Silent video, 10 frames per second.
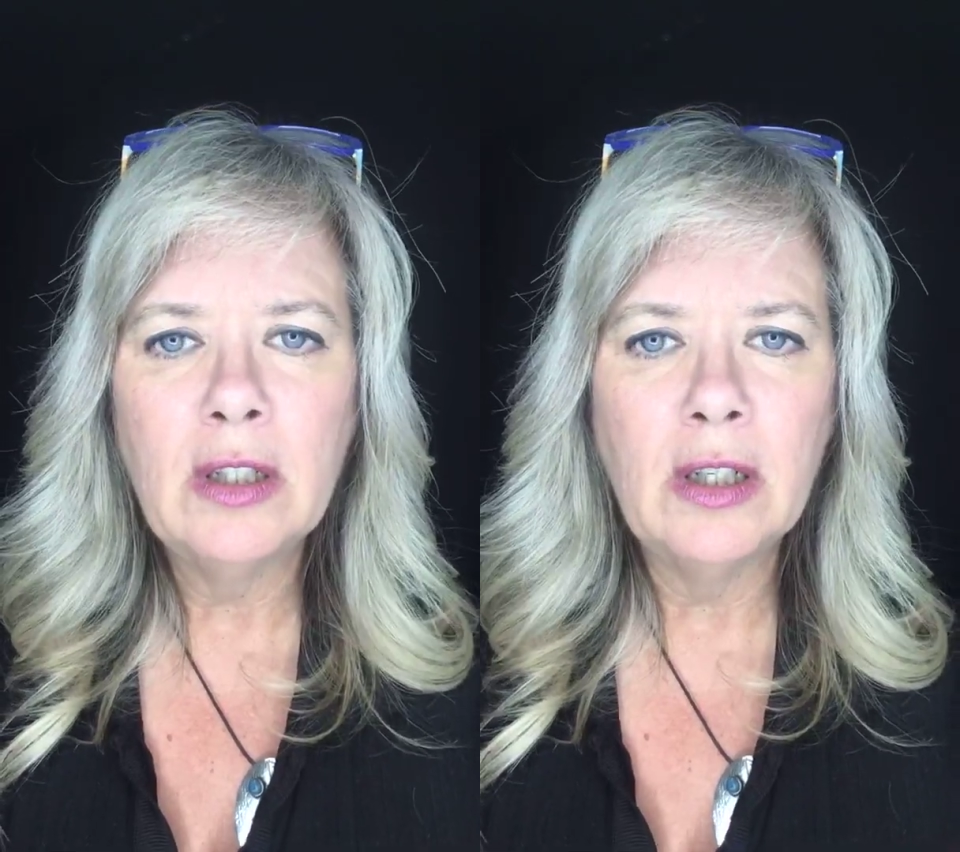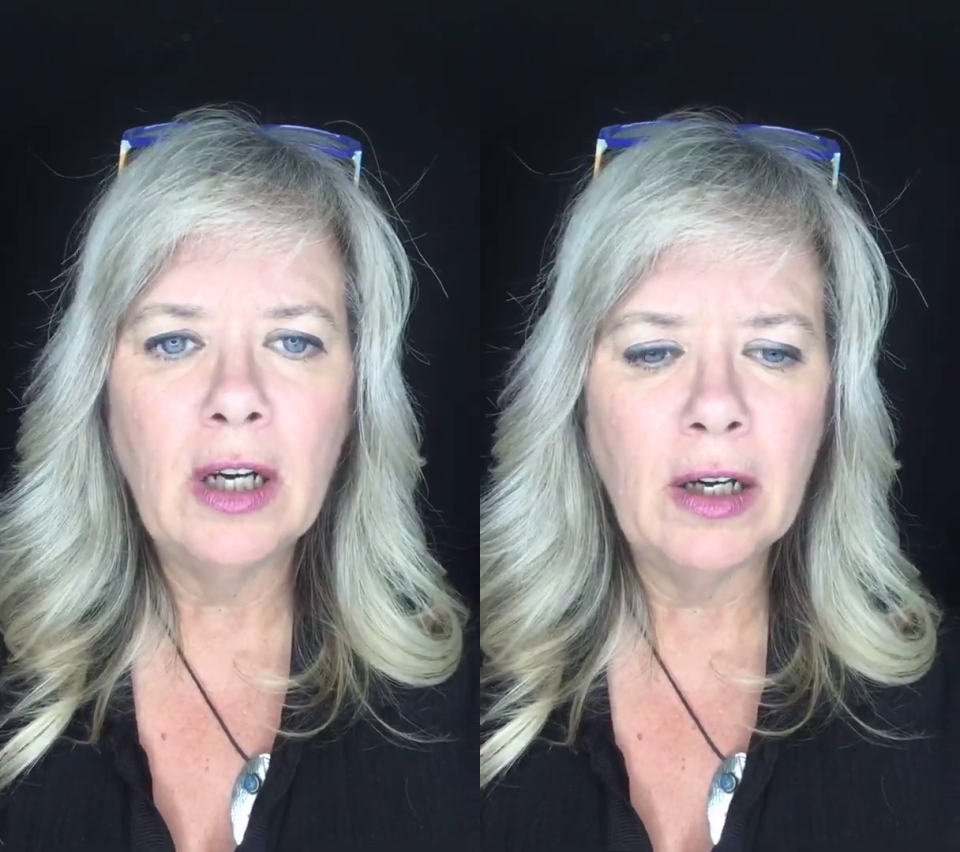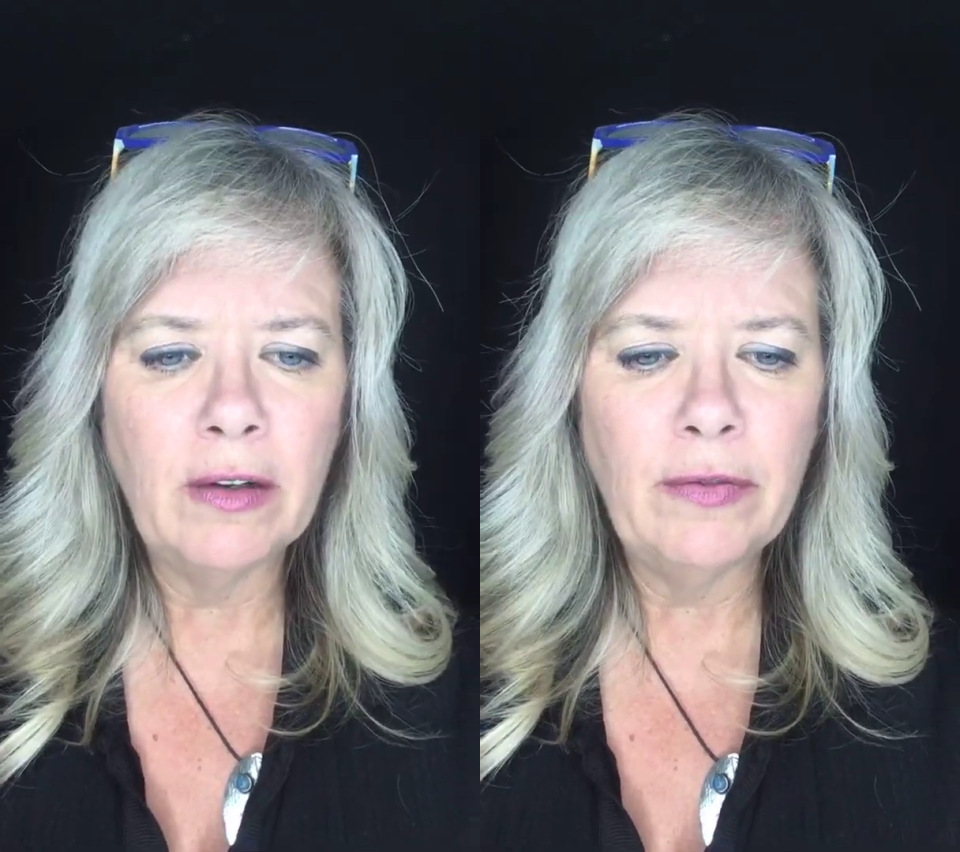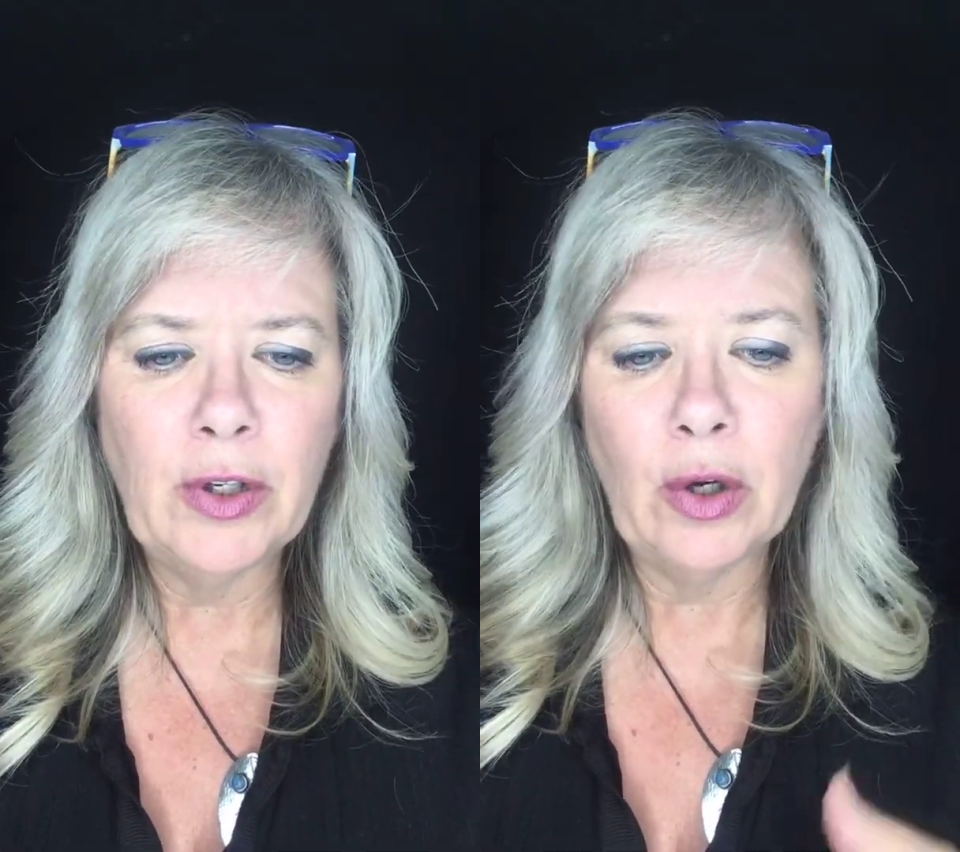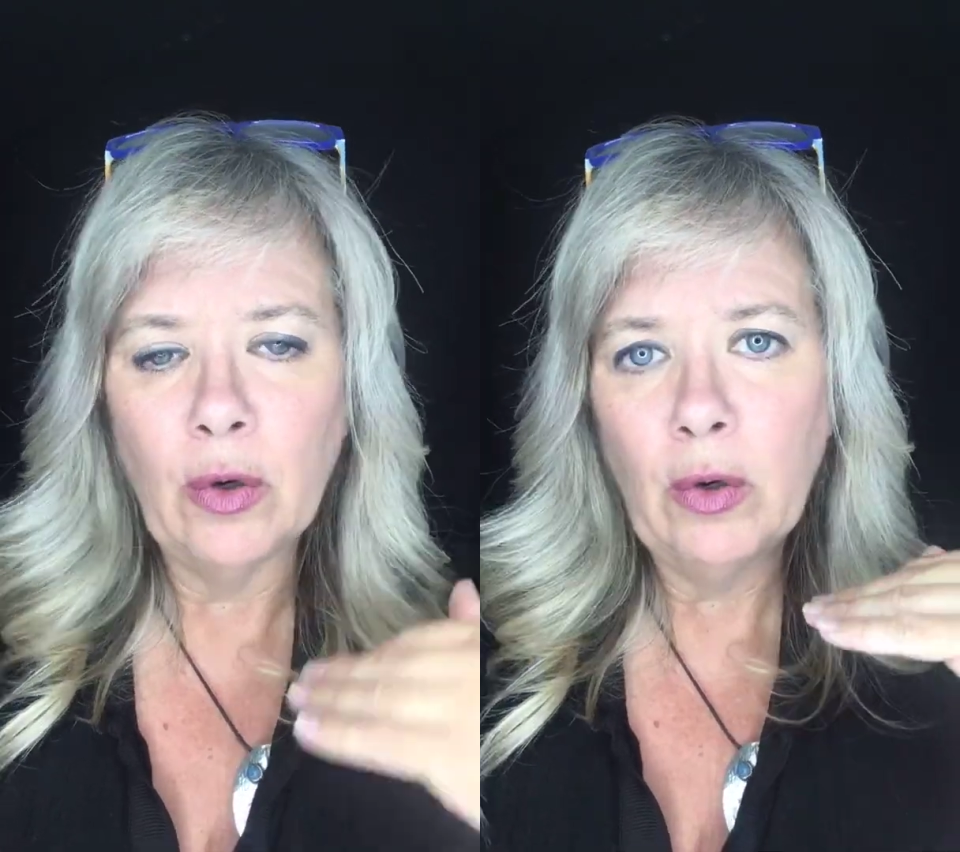of,
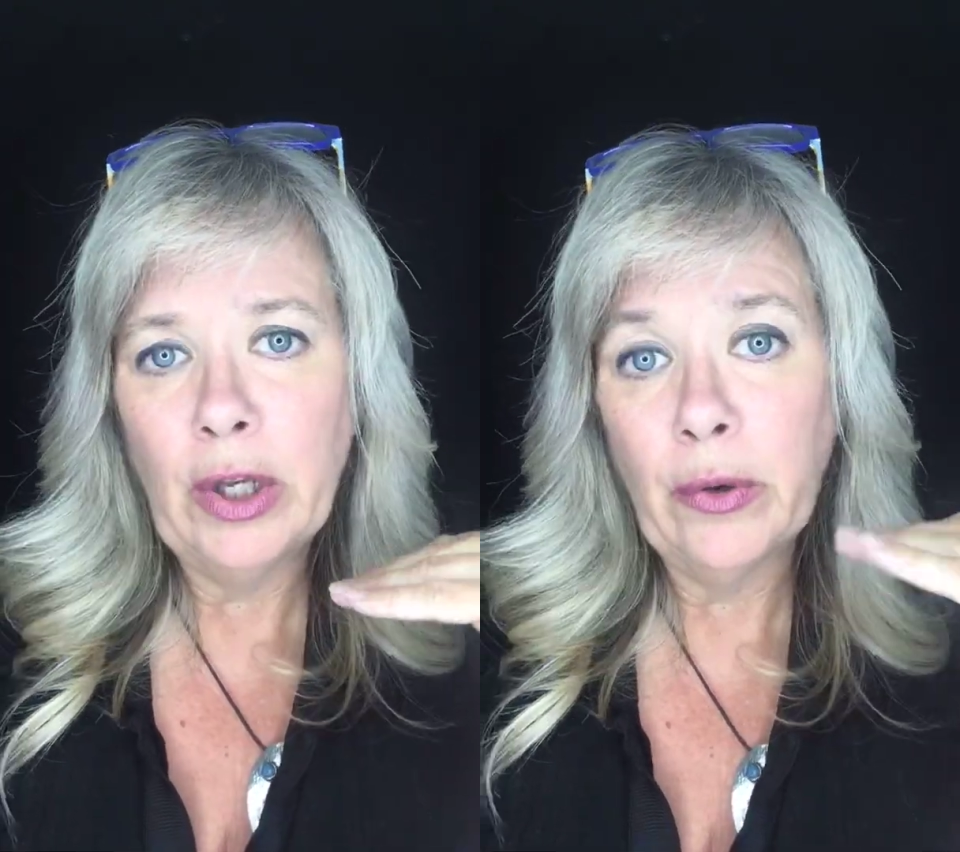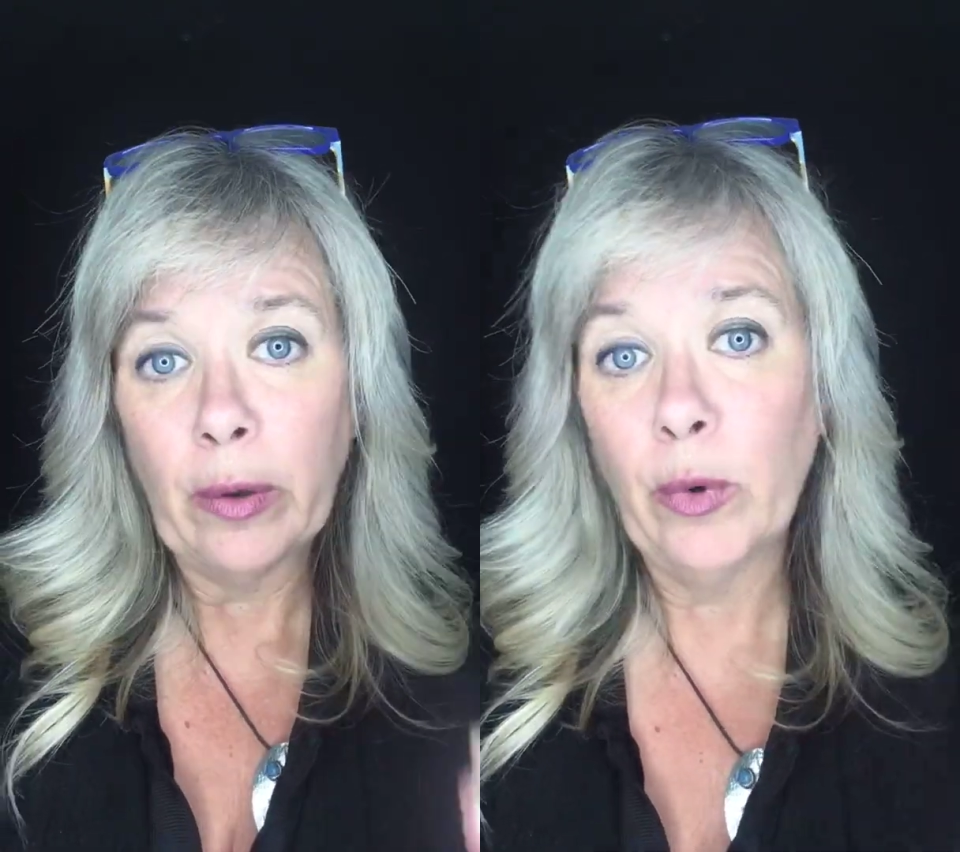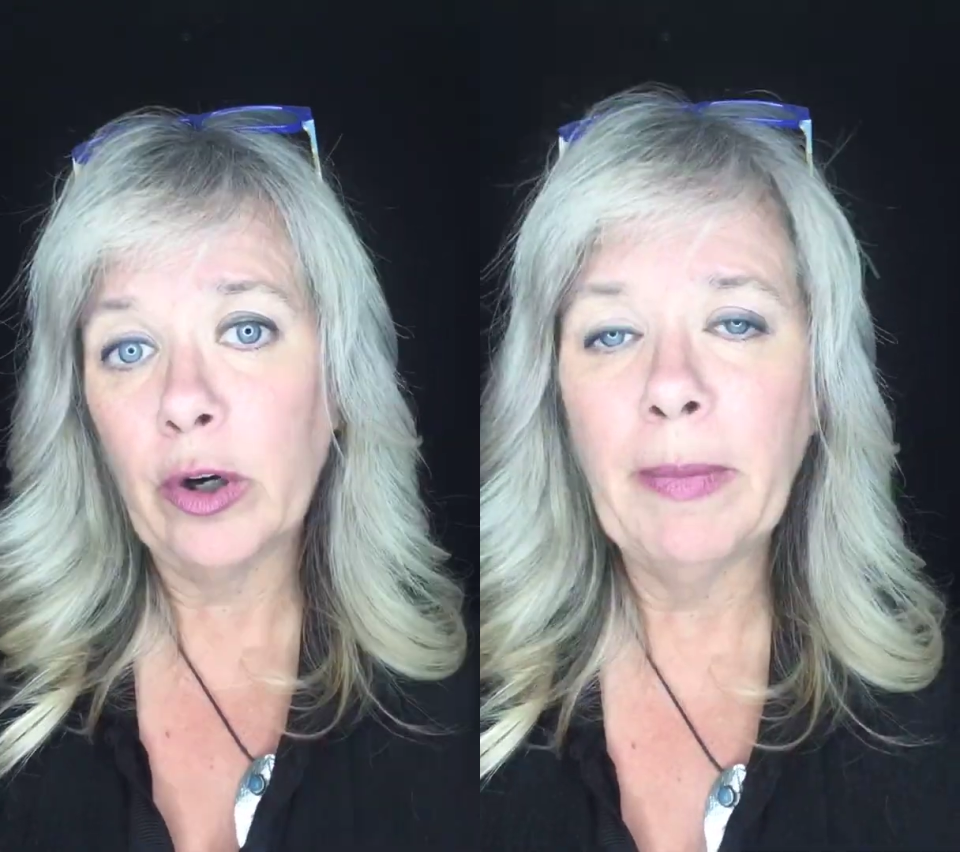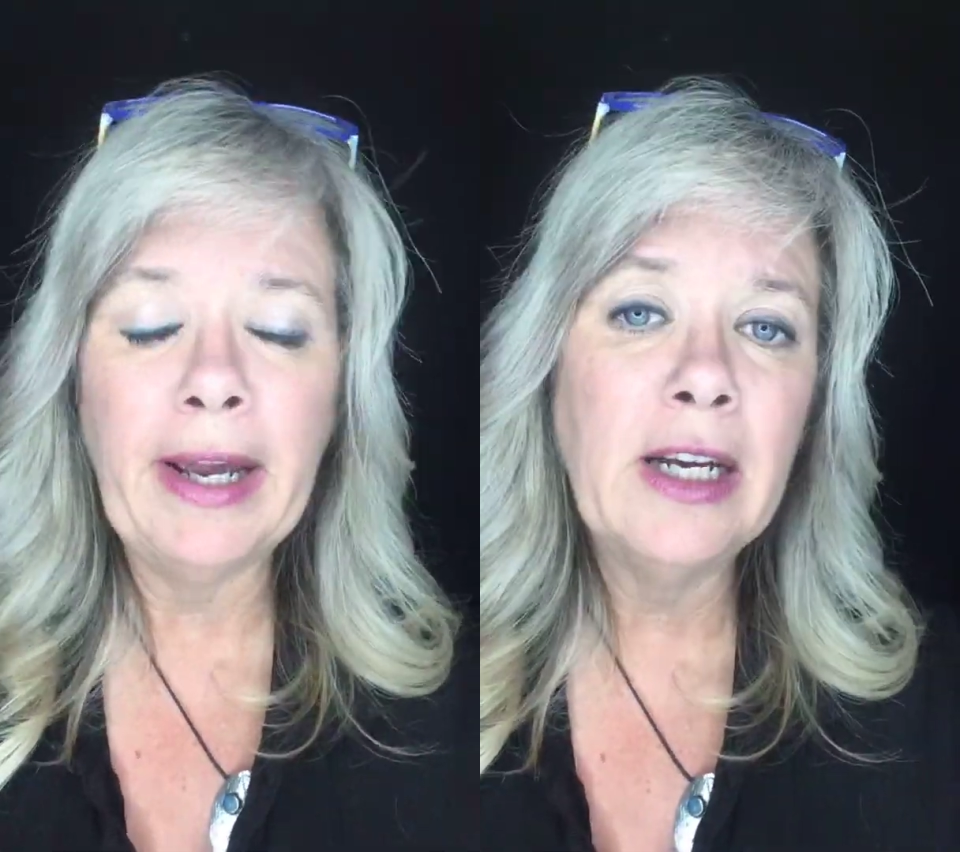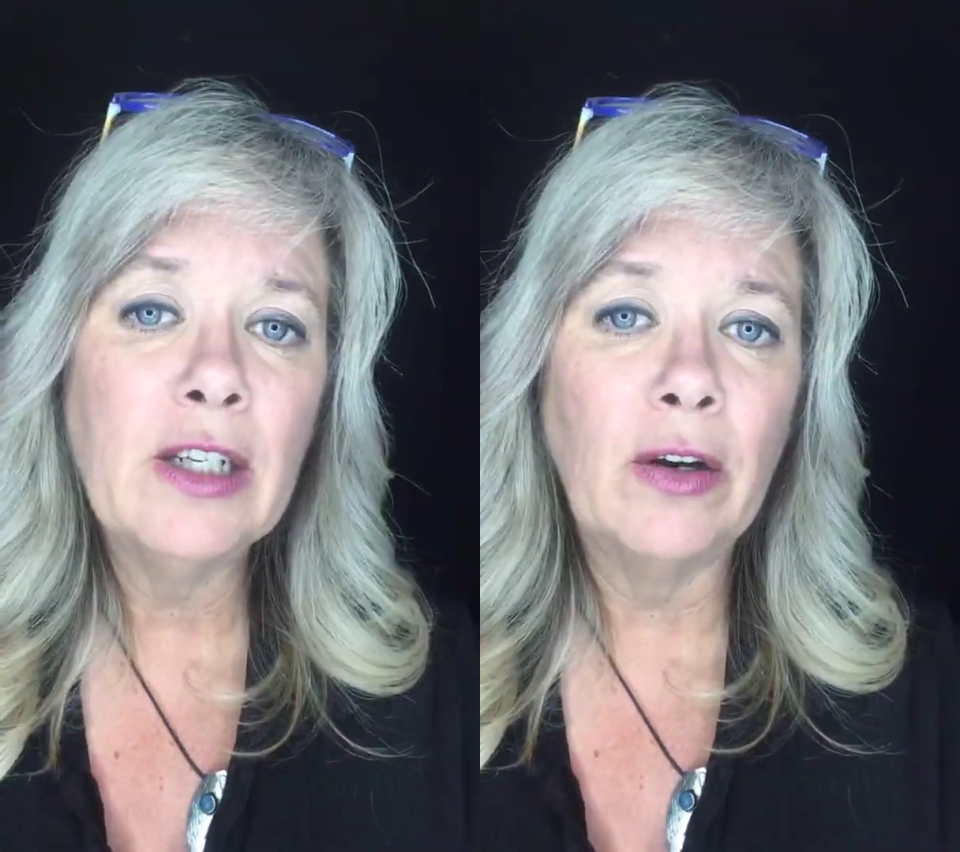here I work my ass